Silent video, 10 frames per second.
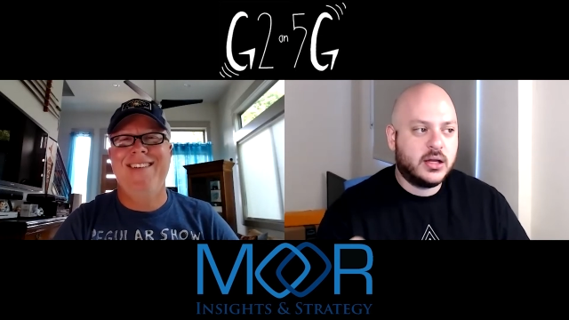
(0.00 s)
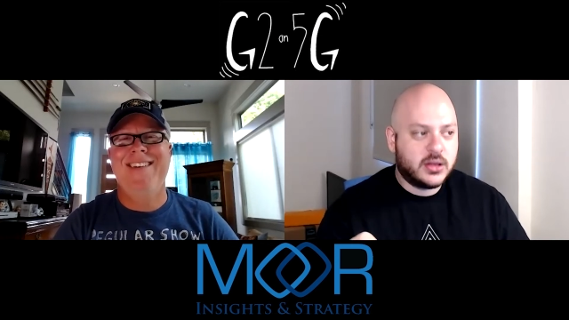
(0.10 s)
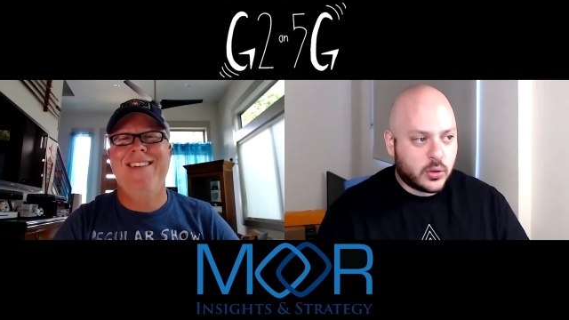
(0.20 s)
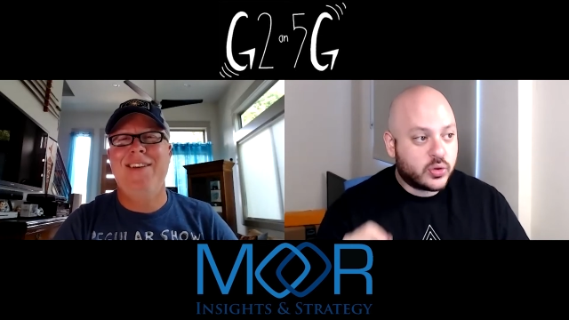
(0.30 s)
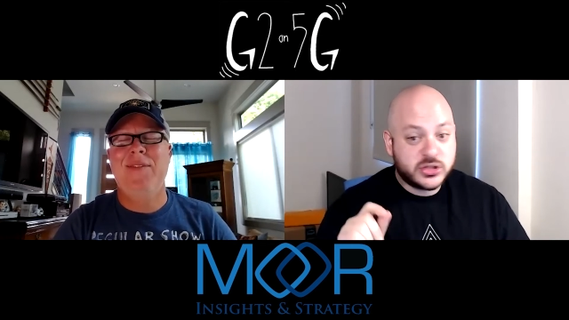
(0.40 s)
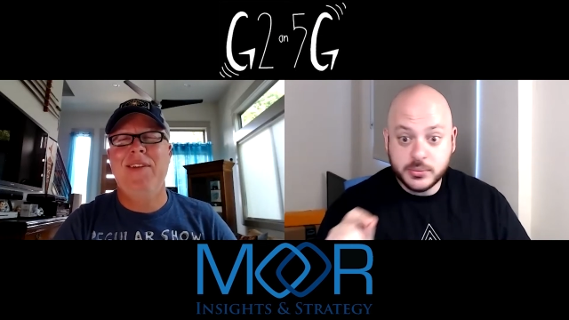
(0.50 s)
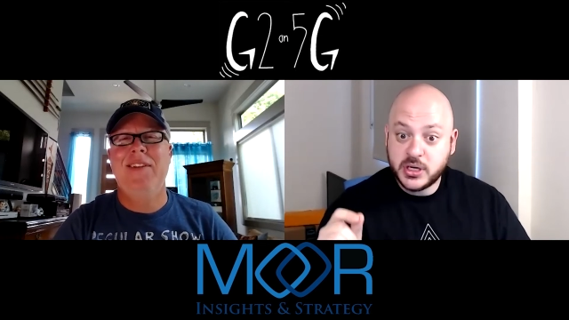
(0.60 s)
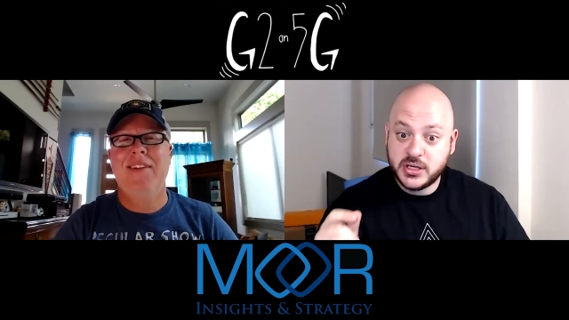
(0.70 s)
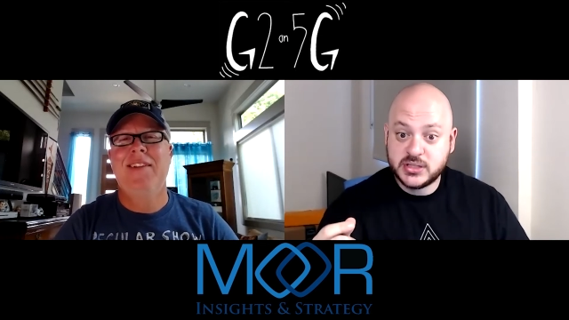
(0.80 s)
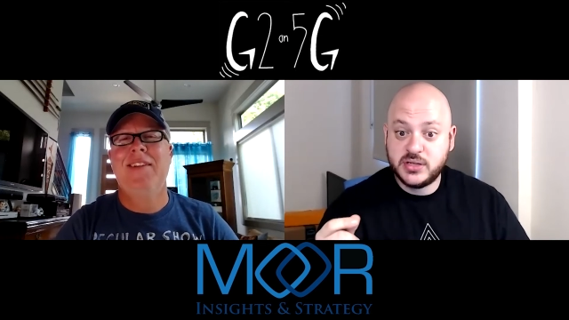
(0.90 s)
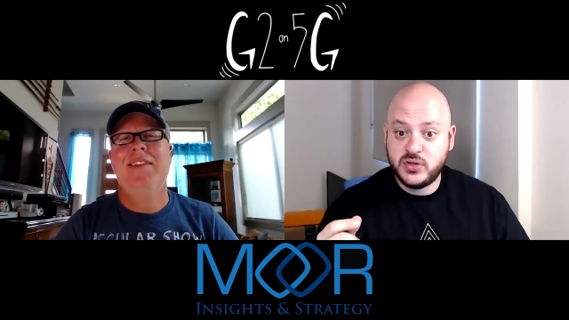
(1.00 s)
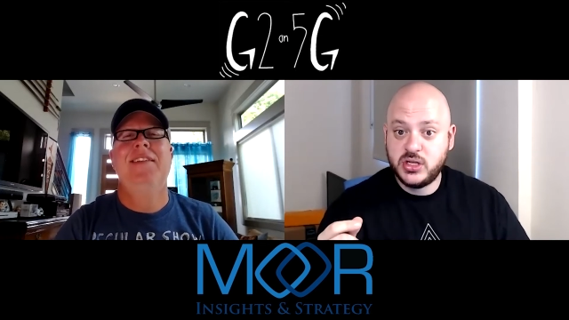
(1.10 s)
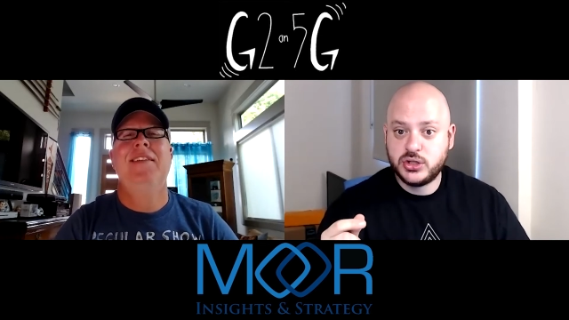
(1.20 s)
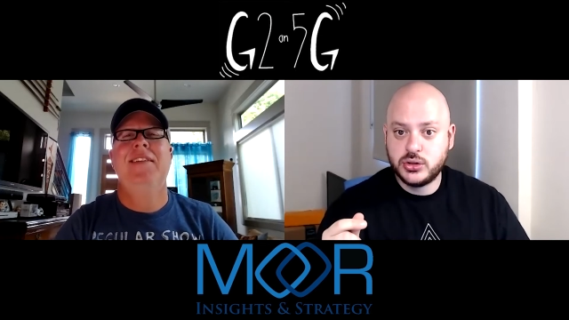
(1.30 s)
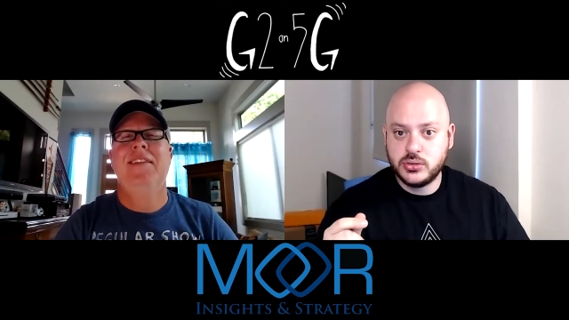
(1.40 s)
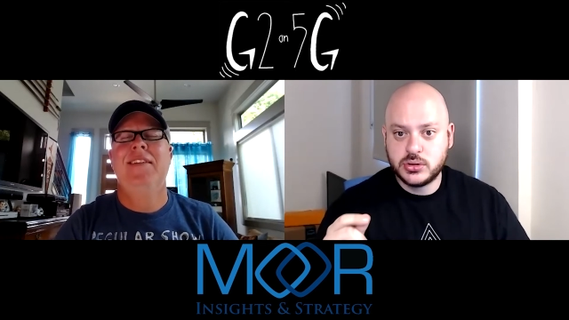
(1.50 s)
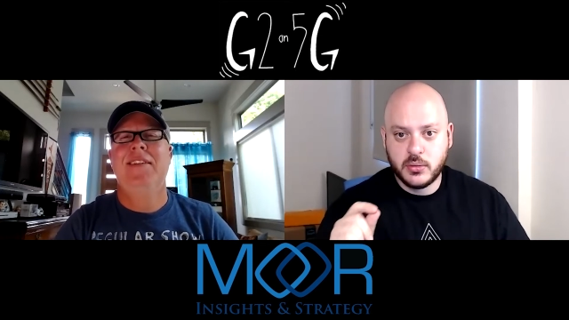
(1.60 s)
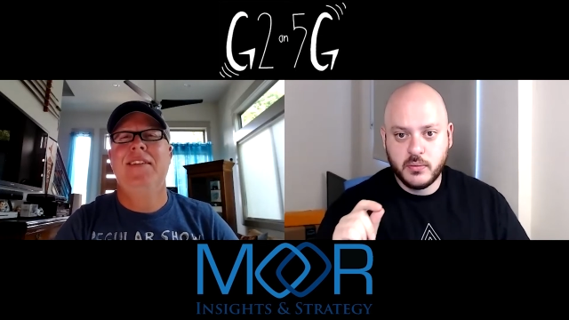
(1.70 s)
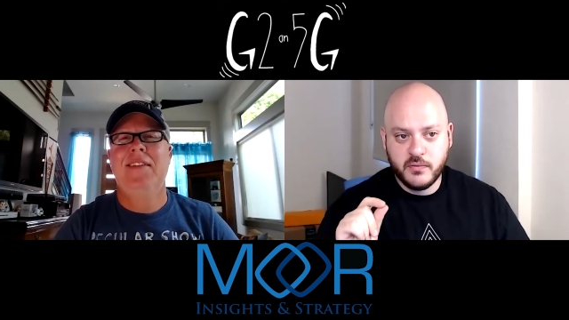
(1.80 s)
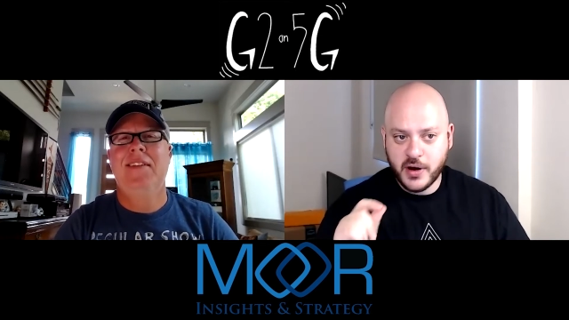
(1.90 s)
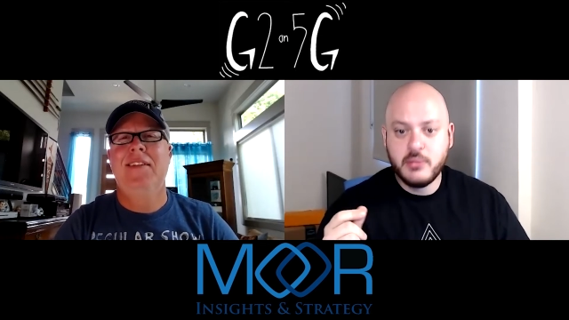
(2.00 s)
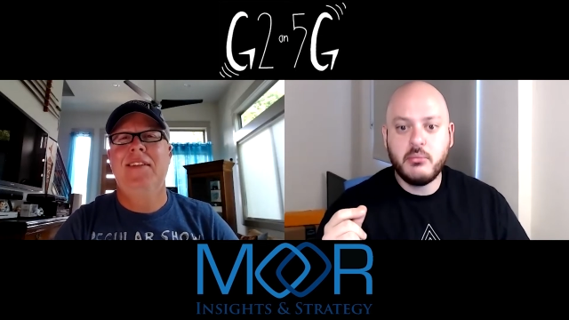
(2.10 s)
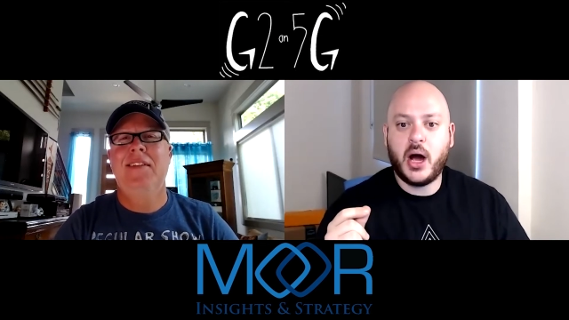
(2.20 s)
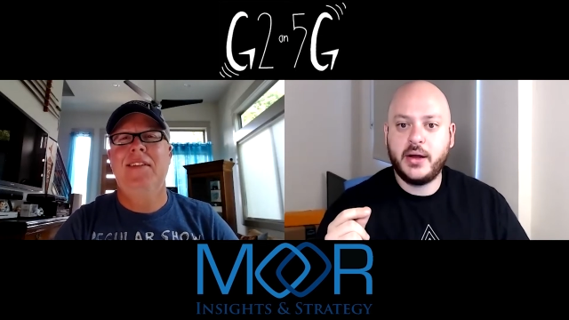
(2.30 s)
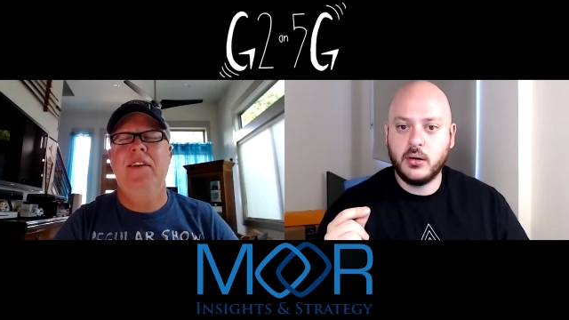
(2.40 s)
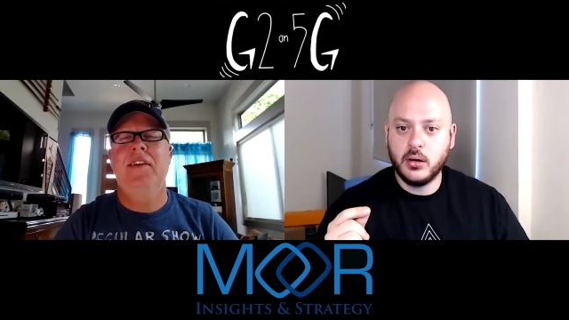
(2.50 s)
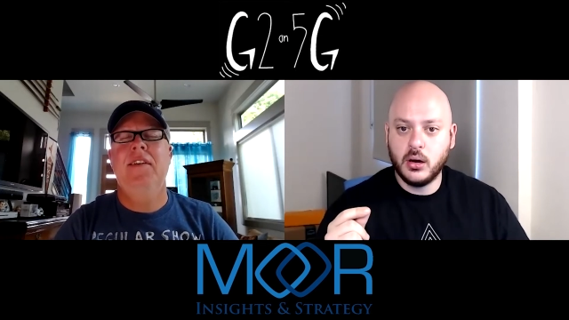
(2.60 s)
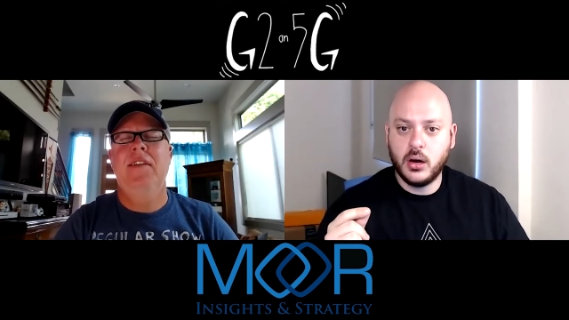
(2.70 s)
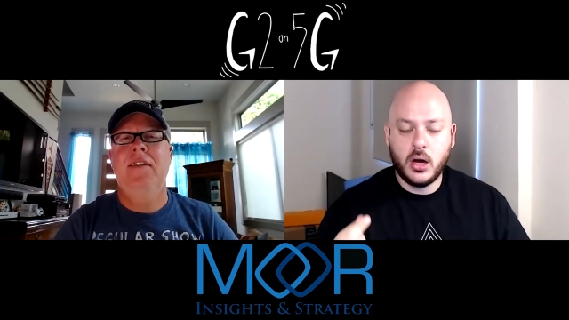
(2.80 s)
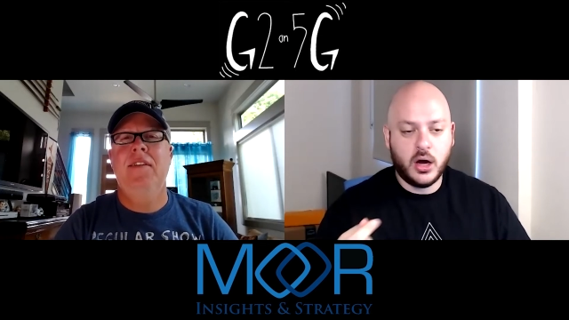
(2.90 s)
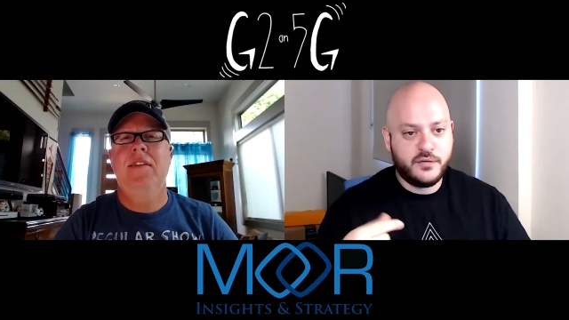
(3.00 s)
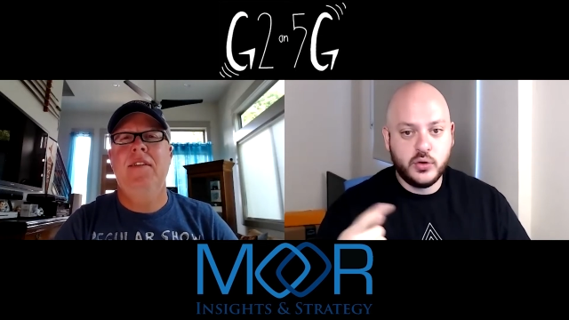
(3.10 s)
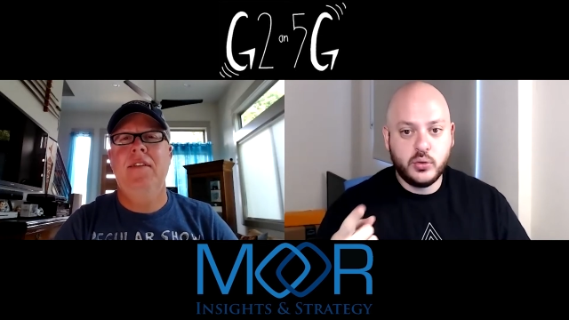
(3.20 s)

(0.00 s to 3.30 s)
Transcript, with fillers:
Speaker 1: and there were some connectivity issues, very minor, a